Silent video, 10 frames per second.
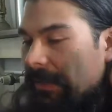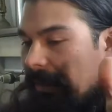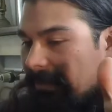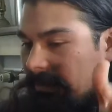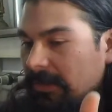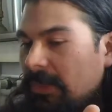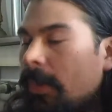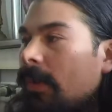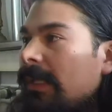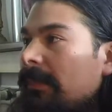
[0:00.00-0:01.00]
It's
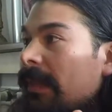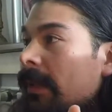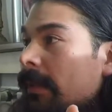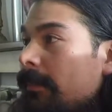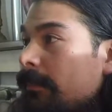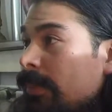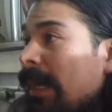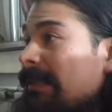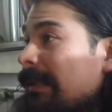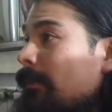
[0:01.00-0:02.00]
totally
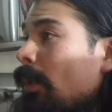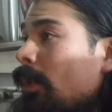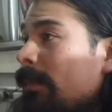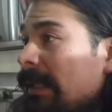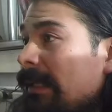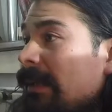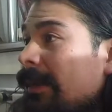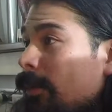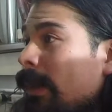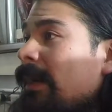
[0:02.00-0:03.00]
present moment
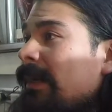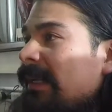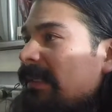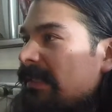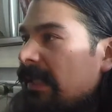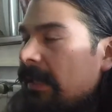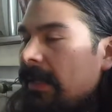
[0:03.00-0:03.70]
awareness.